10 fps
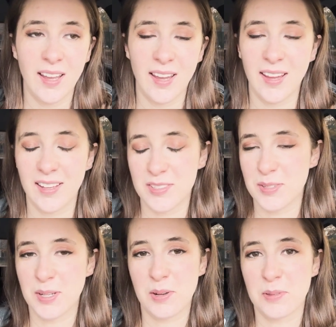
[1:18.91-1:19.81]
and you
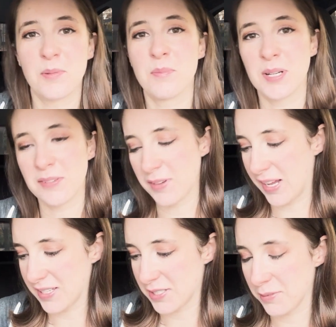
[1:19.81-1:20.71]
can go through them pretty
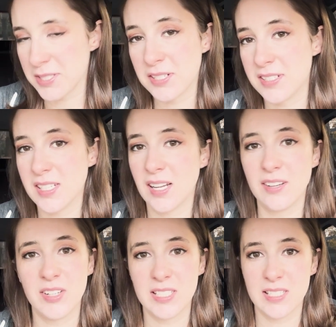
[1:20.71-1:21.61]
fast, so it's good to
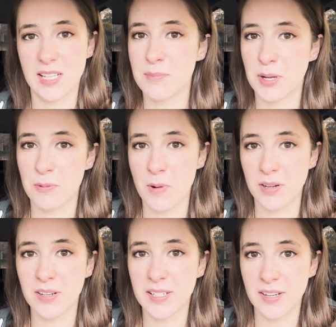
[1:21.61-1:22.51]
have a decent amount of
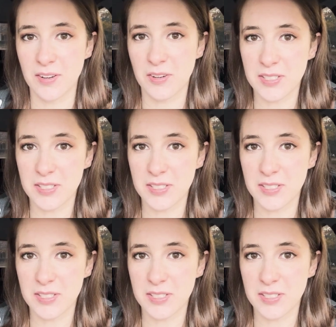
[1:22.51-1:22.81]
water in here at all